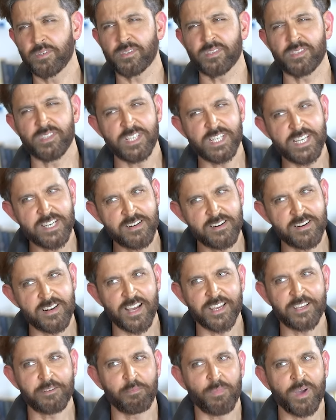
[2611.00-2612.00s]
Just need
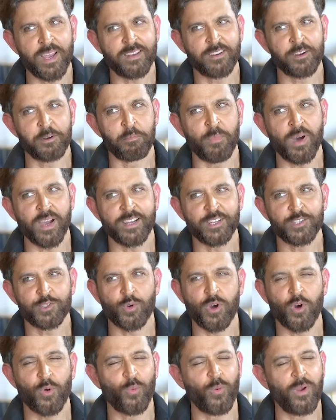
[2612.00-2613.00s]
like-minded minds
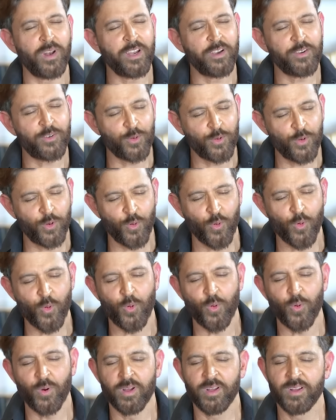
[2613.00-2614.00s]
who are willing to
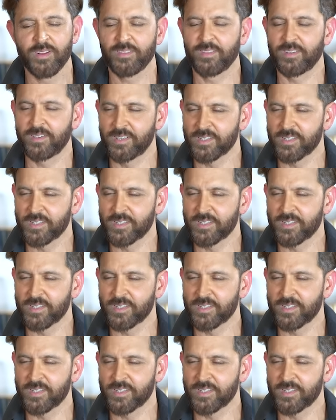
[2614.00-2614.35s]
go the